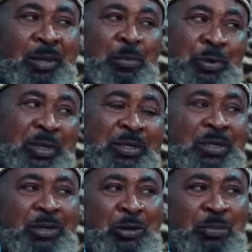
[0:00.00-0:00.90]
The prince
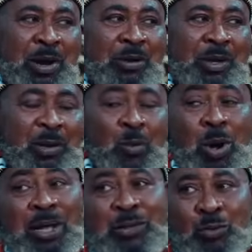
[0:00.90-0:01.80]
did not marry a
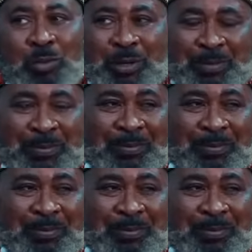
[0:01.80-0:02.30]
white woman.